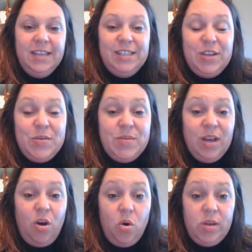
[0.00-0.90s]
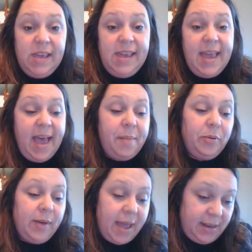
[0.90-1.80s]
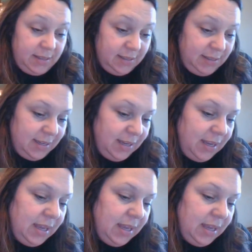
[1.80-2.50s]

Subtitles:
So the Golgi apparatus